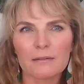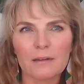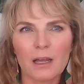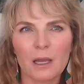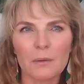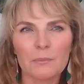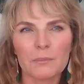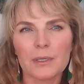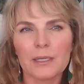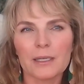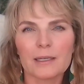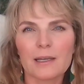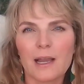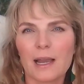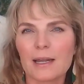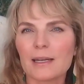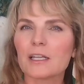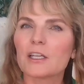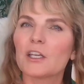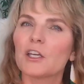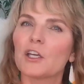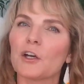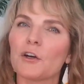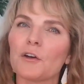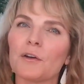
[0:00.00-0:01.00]
not be kind of
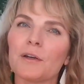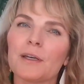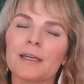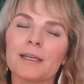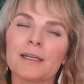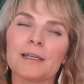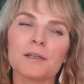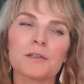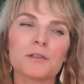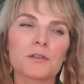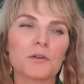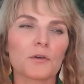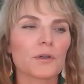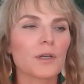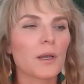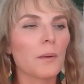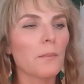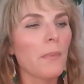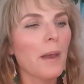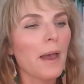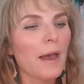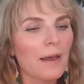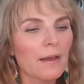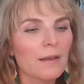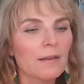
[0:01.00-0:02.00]
curious or
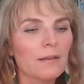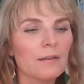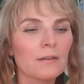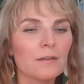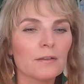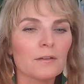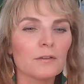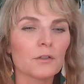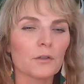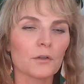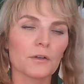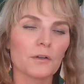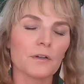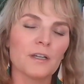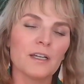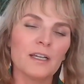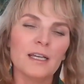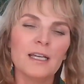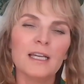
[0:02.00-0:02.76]
compelled, or,